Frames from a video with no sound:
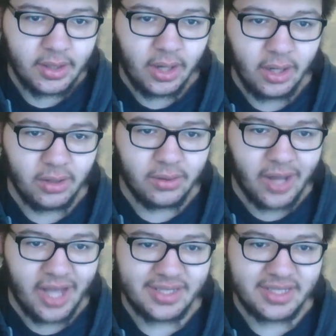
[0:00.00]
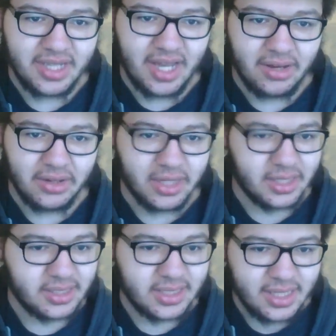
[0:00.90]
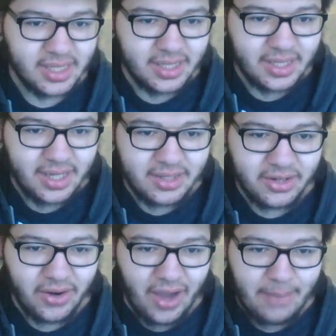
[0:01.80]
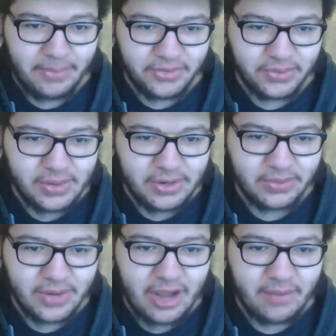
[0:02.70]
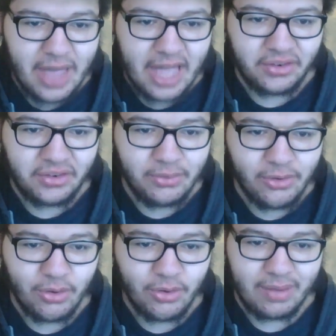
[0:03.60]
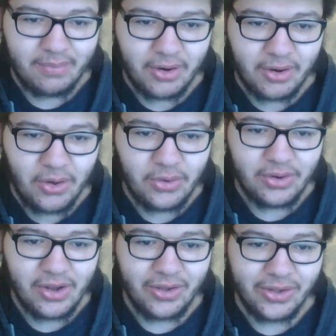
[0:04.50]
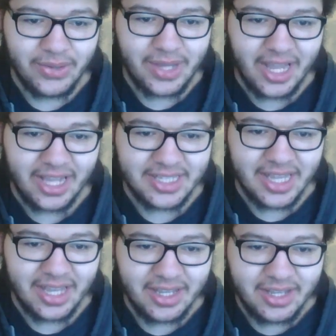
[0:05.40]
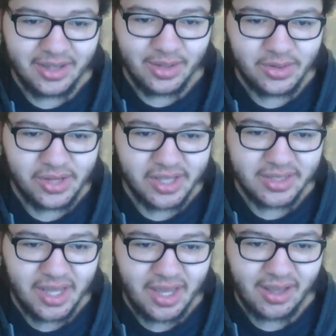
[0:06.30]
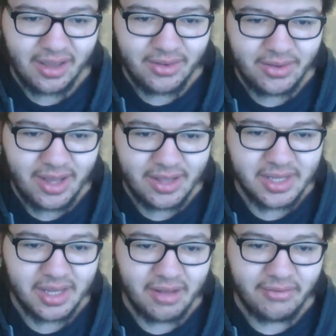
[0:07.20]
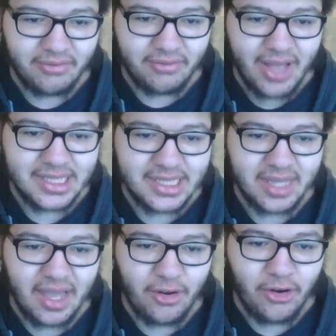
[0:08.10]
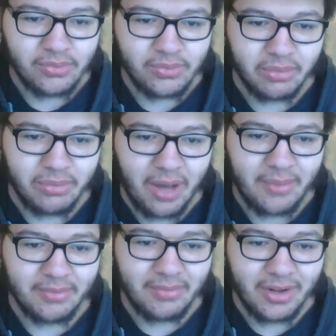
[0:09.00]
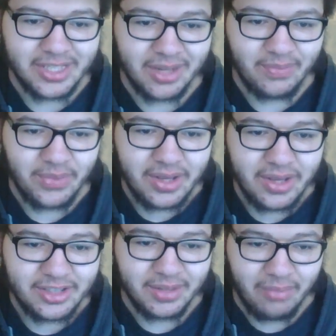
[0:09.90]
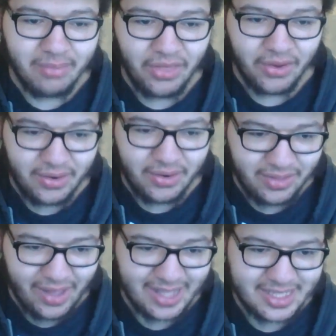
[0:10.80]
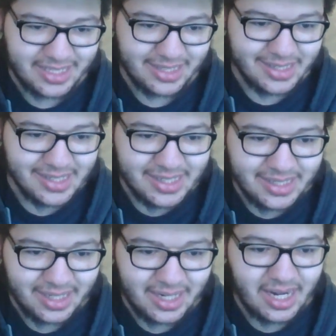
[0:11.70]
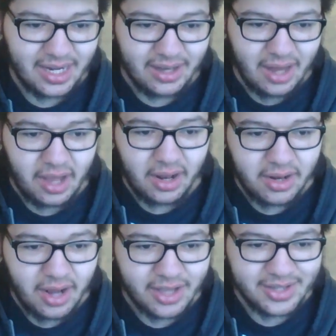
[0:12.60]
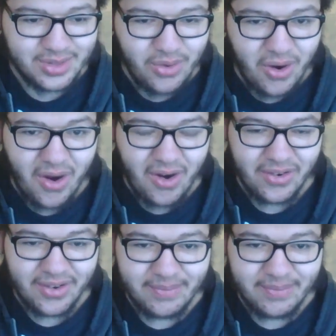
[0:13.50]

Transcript: oh, I see how it is. You're happy to run around Madripoor with me, but oh no, you can't take you can't take you can't take a flat scan home to mom to to mother. That's uh, not a nice word